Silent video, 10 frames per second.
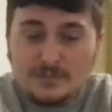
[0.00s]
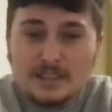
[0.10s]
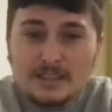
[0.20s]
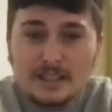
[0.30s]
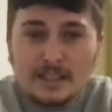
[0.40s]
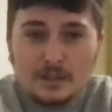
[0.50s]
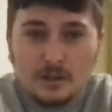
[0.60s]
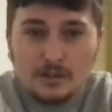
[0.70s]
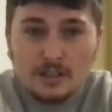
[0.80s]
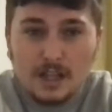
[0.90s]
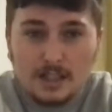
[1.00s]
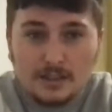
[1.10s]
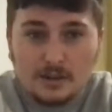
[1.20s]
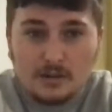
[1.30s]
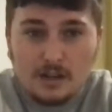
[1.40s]
taking on
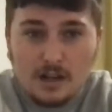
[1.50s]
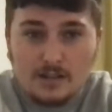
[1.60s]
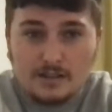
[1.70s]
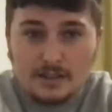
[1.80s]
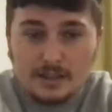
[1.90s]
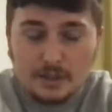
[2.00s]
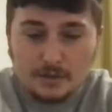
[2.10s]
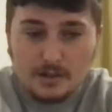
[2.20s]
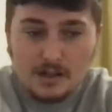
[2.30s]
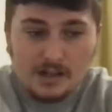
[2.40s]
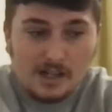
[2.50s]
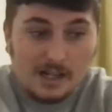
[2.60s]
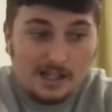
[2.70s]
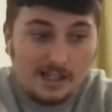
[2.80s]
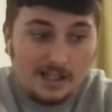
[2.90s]
Doncaster, who are
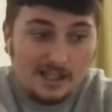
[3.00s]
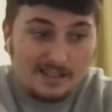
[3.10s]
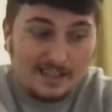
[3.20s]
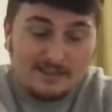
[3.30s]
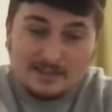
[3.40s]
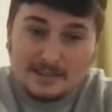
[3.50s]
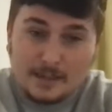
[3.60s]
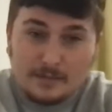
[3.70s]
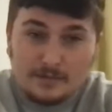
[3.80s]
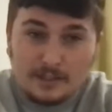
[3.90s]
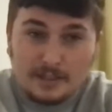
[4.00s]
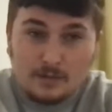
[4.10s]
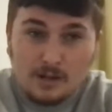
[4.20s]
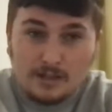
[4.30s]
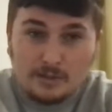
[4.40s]
down in the depths of League
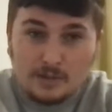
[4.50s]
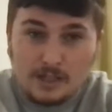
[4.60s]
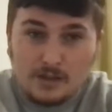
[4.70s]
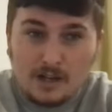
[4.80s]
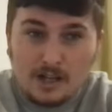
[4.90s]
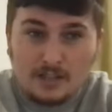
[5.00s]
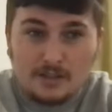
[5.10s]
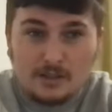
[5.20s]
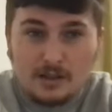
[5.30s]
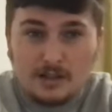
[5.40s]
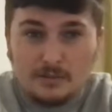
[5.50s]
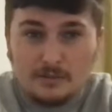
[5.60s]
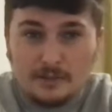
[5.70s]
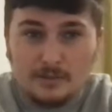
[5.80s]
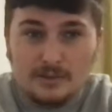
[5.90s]
One as well. Doncaster were
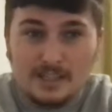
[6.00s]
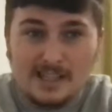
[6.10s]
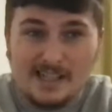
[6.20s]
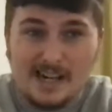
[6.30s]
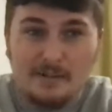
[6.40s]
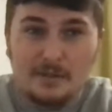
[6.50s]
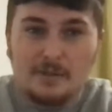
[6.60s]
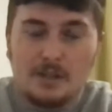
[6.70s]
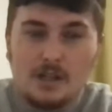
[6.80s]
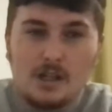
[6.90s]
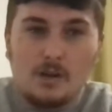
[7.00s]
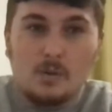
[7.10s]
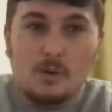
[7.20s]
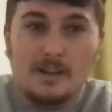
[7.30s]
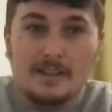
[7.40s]
able to get a narrow
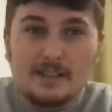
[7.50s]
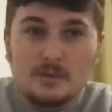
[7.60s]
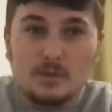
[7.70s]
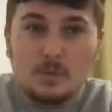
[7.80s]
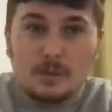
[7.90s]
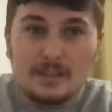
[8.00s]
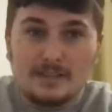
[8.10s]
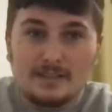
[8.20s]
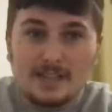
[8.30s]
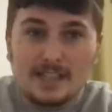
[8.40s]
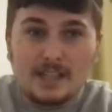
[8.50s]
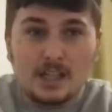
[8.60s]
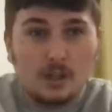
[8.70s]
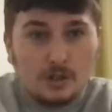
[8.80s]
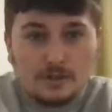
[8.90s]
1-0 win there.
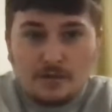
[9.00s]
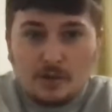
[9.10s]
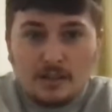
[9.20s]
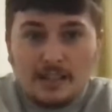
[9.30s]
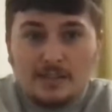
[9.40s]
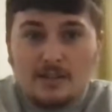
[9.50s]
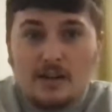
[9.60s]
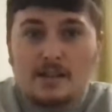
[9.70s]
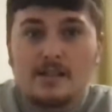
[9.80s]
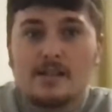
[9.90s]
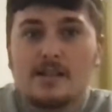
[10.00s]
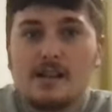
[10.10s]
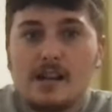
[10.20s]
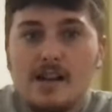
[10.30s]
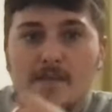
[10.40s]
Lots of non-league sides
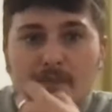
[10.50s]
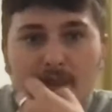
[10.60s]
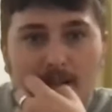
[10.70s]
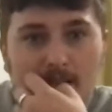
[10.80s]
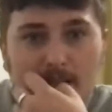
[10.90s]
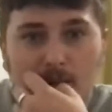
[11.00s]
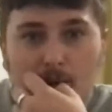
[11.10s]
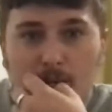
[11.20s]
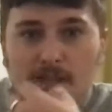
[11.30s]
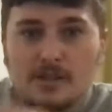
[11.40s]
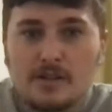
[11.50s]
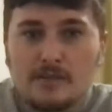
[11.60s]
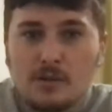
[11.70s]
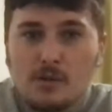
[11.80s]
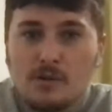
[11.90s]
in the competition, of
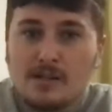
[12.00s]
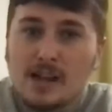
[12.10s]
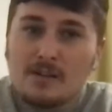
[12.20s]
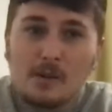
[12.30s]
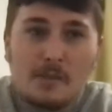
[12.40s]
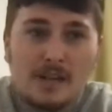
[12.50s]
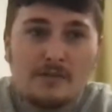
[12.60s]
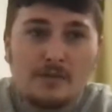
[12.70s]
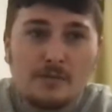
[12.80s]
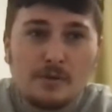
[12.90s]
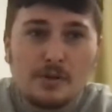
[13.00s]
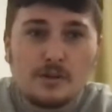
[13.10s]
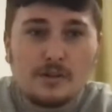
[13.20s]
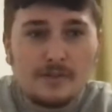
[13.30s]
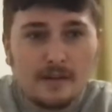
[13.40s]
course, and many of them putting on
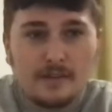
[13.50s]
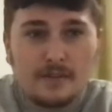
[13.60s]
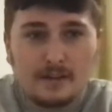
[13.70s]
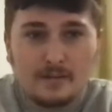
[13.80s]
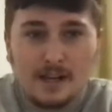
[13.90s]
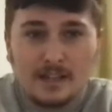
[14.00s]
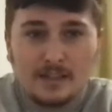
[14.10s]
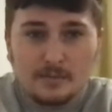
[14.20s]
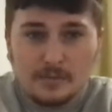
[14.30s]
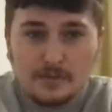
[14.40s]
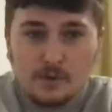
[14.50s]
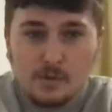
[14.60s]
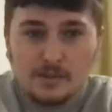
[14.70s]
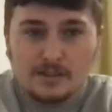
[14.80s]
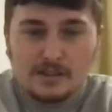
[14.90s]
a very, very valiant
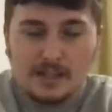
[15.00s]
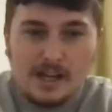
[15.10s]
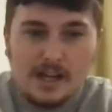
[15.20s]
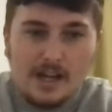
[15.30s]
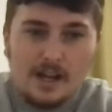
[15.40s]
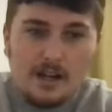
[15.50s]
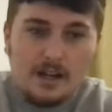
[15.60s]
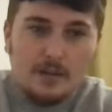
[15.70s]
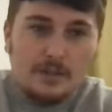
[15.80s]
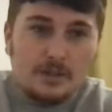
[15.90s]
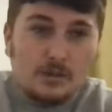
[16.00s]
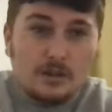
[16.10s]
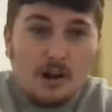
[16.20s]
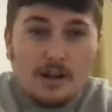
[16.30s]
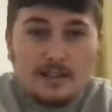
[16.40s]
performance. We saw
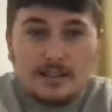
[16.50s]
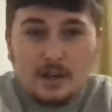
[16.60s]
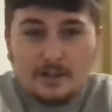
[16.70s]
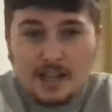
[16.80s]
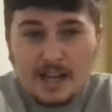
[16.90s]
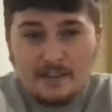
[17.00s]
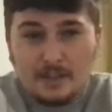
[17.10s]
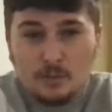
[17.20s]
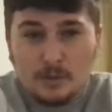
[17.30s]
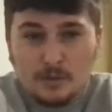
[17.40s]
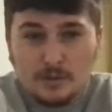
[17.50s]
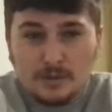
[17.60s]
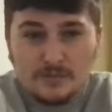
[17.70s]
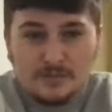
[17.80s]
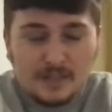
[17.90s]
Guiseley go to AFC
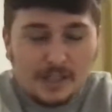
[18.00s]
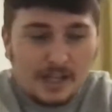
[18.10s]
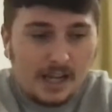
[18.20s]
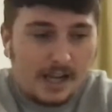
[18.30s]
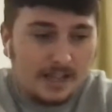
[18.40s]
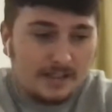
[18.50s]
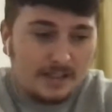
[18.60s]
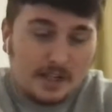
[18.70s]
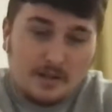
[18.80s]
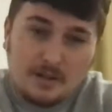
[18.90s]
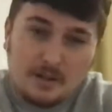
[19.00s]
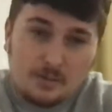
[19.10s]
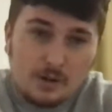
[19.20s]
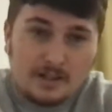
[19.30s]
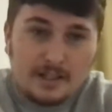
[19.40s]
Wimbledon, and they only lost
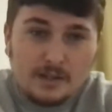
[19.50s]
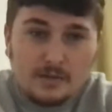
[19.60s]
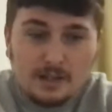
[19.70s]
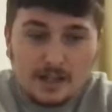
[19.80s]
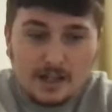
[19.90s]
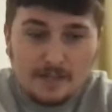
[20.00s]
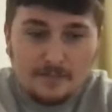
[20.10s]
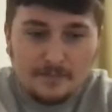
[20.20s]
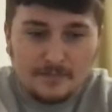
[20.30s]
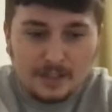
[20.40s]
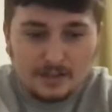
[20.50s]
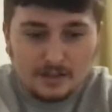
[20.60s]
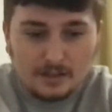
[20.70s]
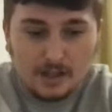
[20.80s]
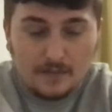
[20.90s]
1-0, so
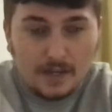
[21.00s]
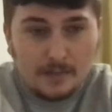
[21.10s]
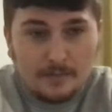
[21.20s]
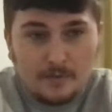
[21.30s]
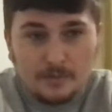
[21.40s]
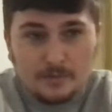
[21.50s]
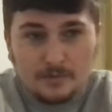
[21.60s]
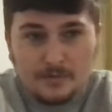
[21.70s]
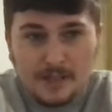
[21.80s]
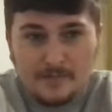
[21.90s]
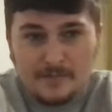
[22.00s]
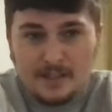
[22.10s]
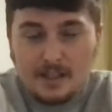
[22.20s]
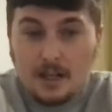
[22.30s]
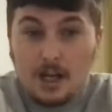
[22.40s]
a valiant performance from them.
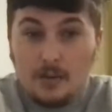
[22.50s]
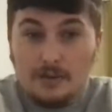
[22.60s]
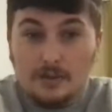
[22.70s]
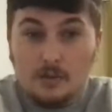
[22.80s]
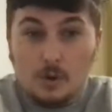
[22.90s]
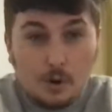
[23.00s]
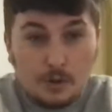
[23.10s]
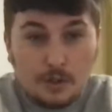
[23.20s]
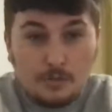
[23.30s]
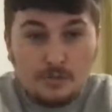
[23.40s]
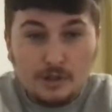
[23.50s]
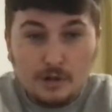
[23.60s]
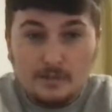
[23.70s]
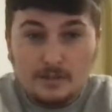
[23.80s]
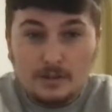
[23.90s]
We saw Horsham go
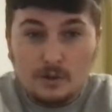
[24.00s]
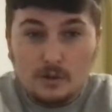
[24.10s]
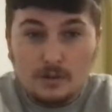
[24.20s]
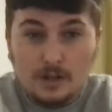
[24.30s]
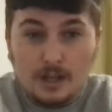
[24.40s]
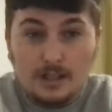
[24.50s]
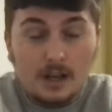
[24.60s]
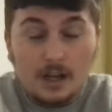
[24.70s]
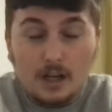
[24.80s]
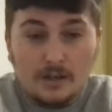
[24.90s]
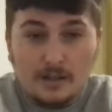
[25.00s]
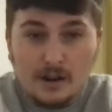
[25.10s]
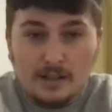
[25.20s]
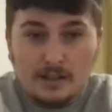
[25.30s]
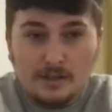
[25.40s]
up to Carlisle
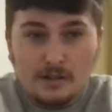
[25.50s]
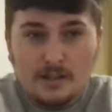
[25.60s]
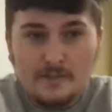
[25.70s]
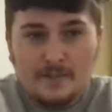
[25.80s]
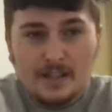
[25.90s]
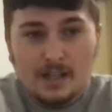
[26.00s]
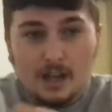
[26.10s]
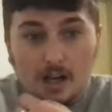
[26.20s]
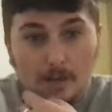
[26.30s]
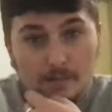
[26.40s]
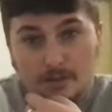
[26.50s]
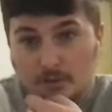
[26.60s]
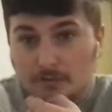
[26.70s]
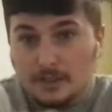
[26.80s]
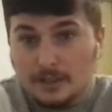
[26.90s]
United, and do a
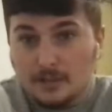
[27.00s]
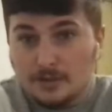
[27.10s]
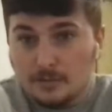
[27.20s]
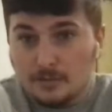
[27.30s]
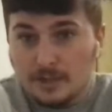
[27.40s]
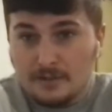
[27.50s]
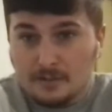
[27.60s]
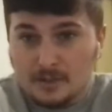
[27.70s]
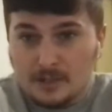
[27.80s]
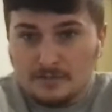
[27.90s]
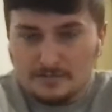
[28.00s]
really good job there as well.